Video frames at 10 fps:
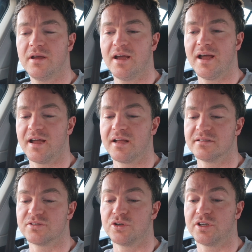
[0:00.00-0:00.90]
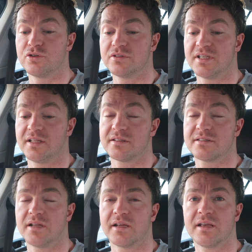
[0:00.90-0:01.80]
And so you could say
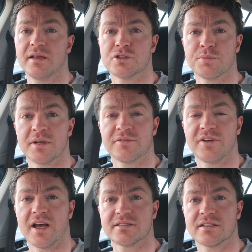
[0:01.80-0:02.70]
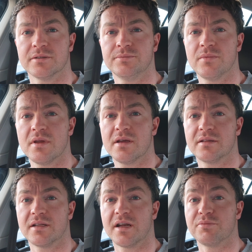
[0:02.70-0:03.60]
that's like intermittent fasting.
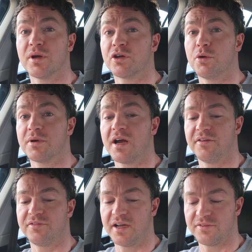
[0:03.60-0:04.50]
And then I have my cup of coffee